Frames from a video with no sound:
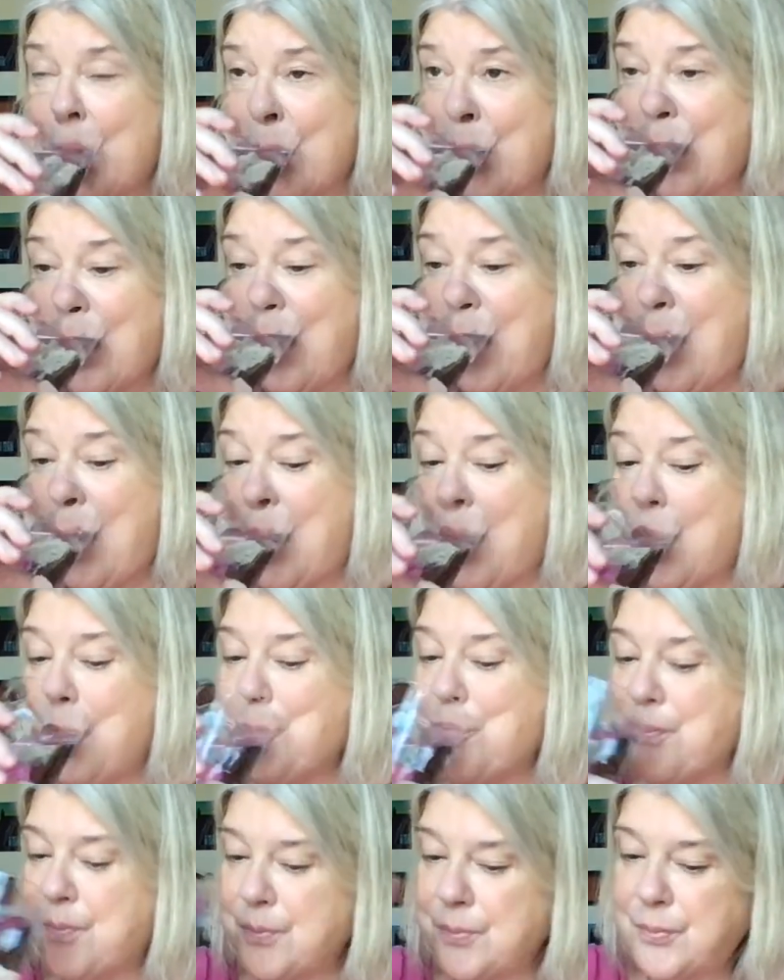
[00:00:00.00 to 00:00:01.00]

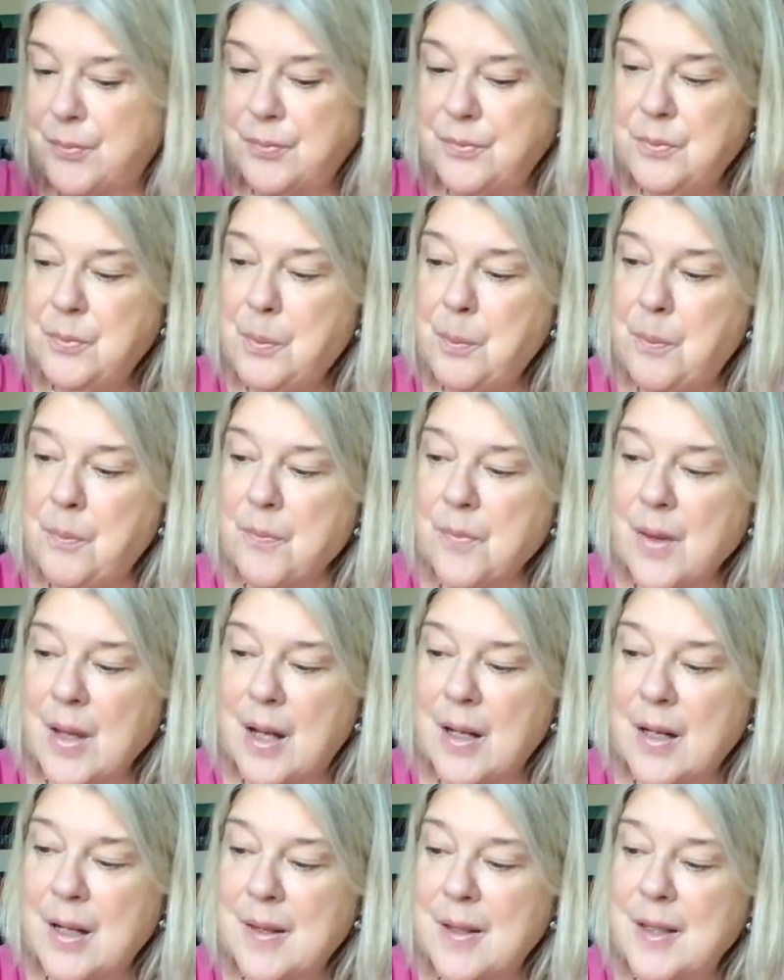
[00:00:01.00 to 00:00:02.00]

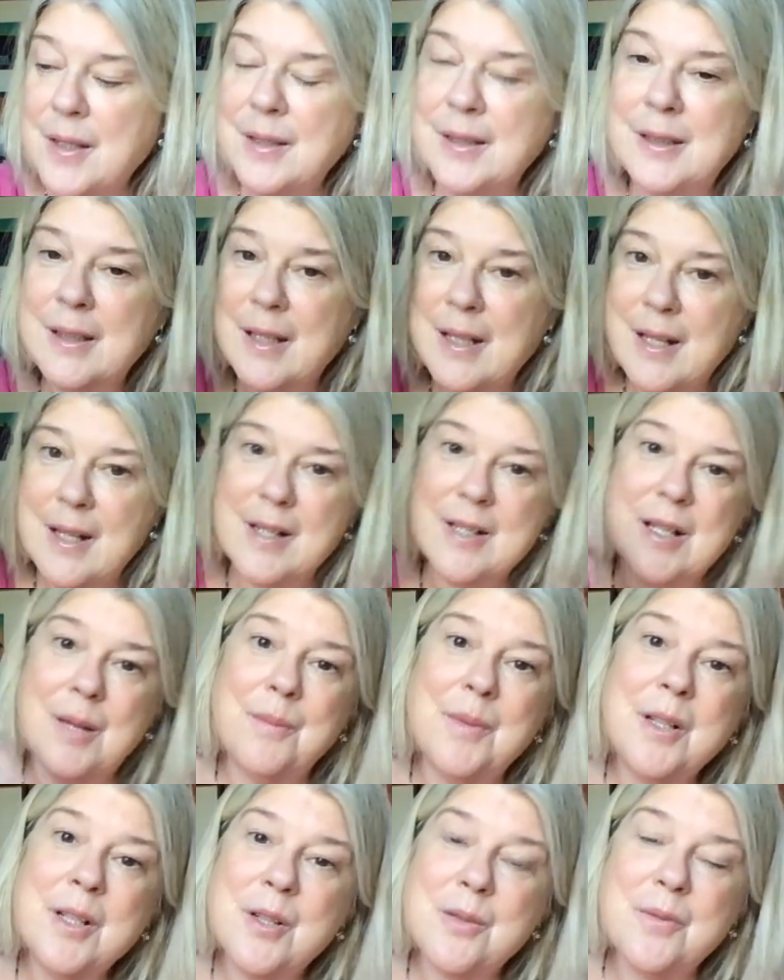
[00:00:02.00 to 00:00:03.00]
And I think
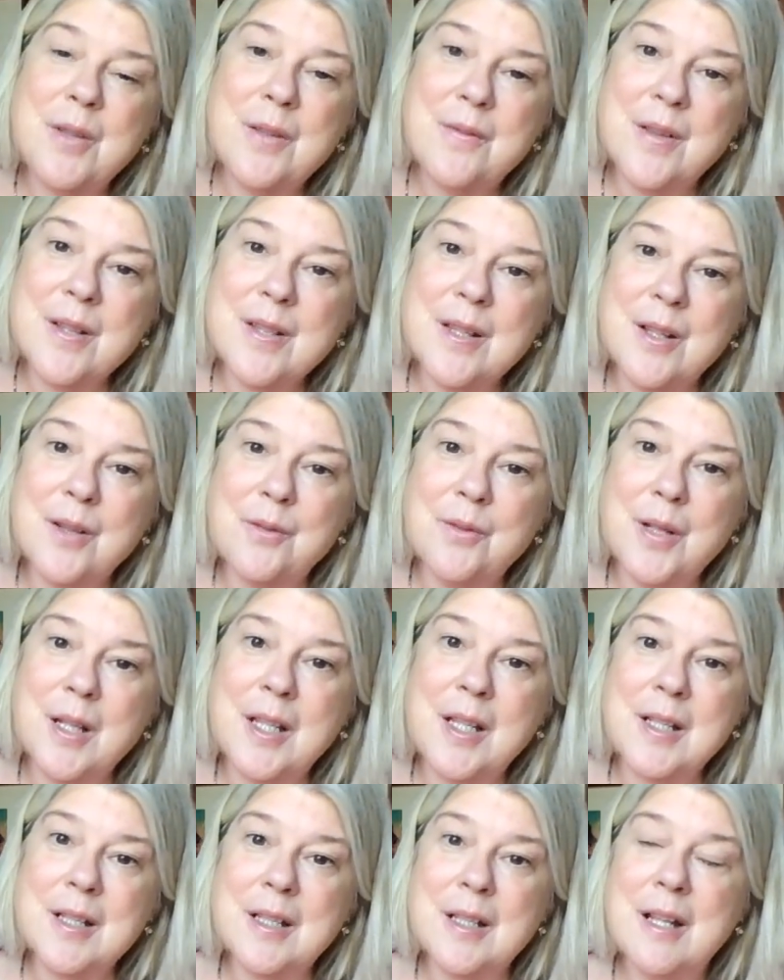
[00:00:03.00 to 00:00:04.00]
something to revisit and
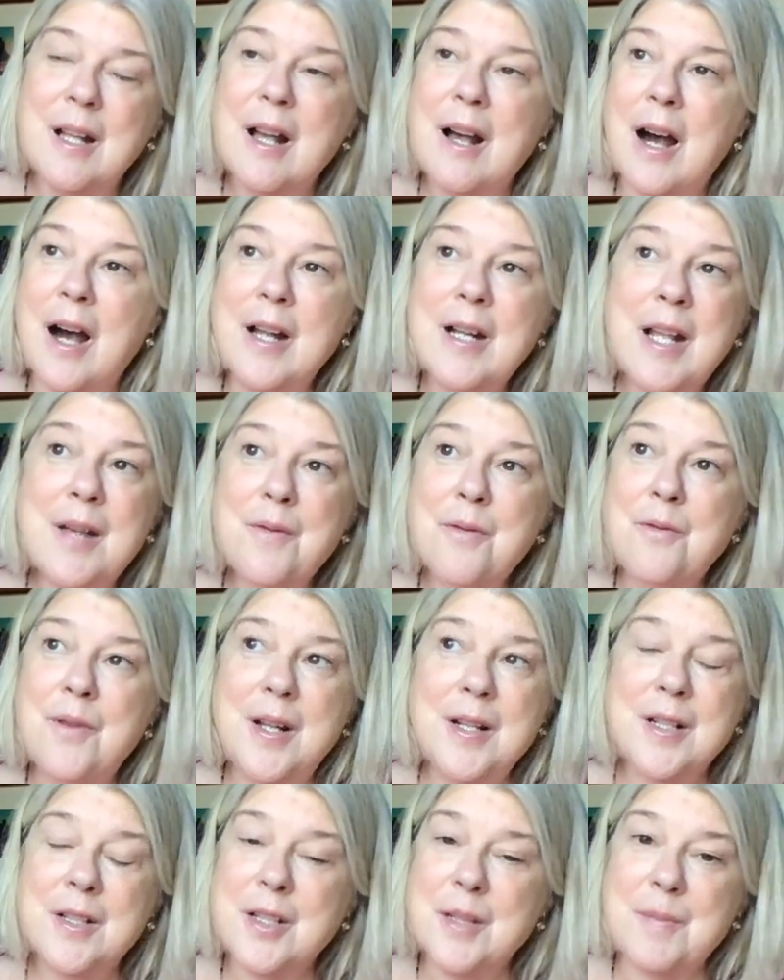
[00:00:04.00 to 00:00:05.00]
read. I never read
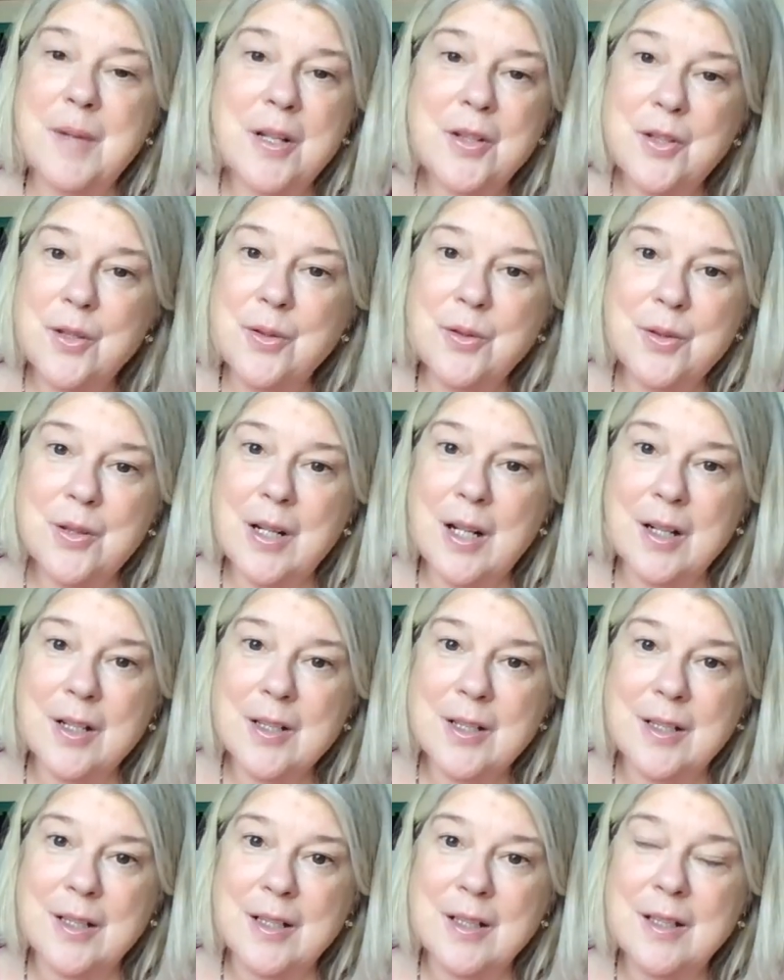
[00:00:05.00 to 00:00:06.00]
it to my children,
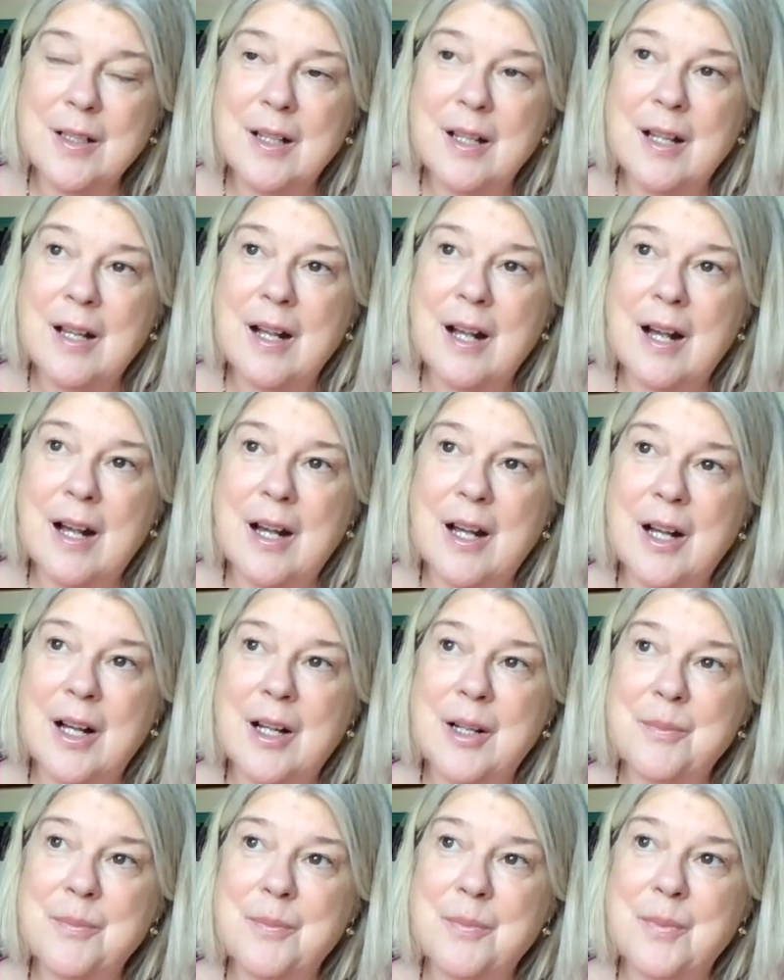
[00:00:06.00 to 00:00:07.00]
actually.
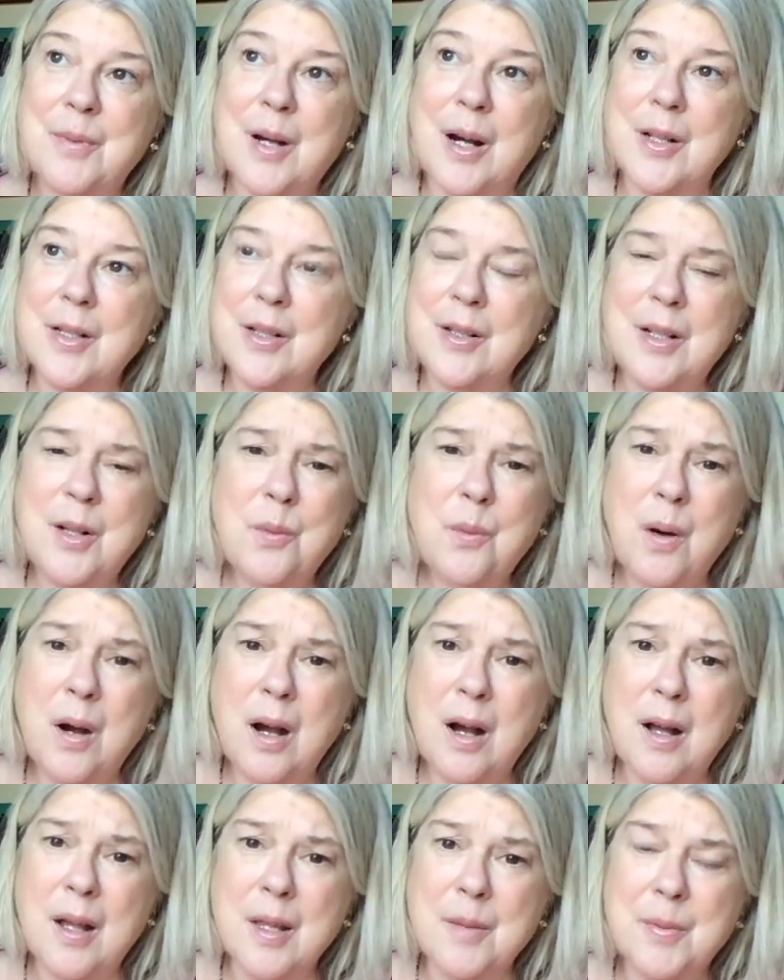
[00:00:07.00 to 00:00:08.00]
I don't know
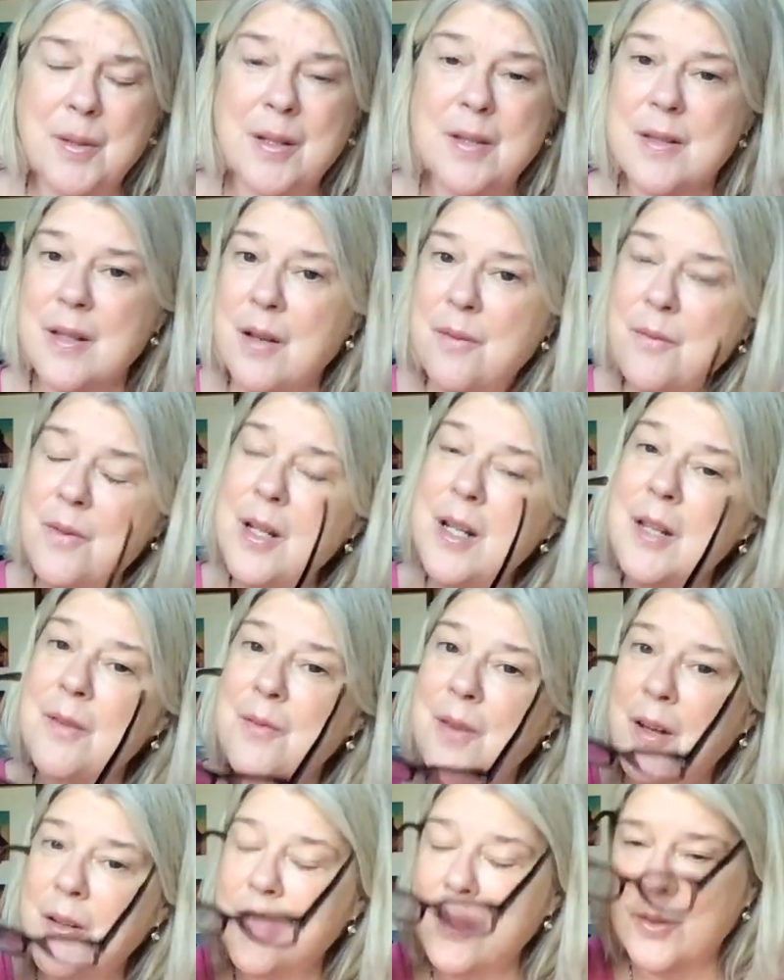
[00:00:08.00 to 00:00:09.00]
why, because I really
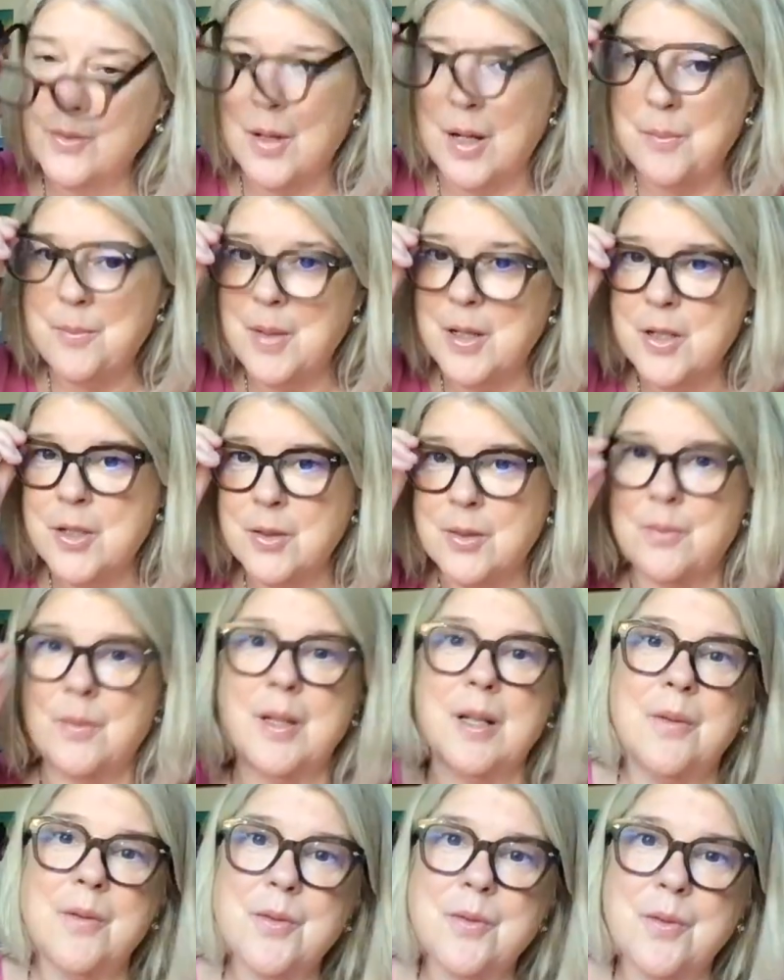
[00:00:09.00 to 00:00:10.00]
found it quite magical when
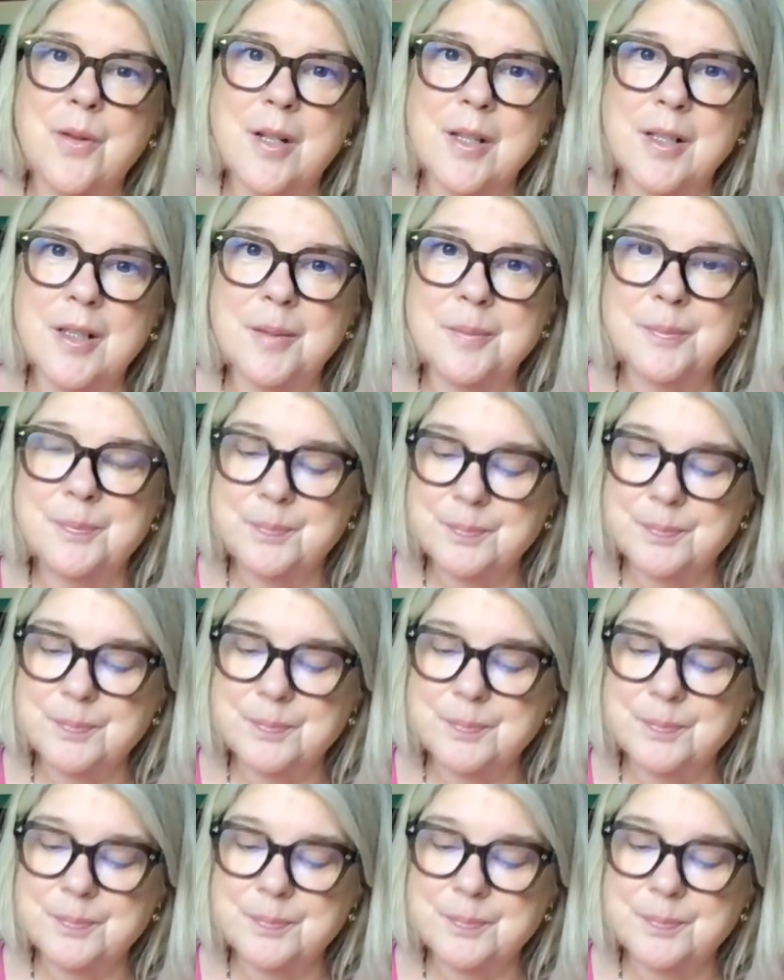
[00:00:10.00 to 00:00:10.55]
I was growing up.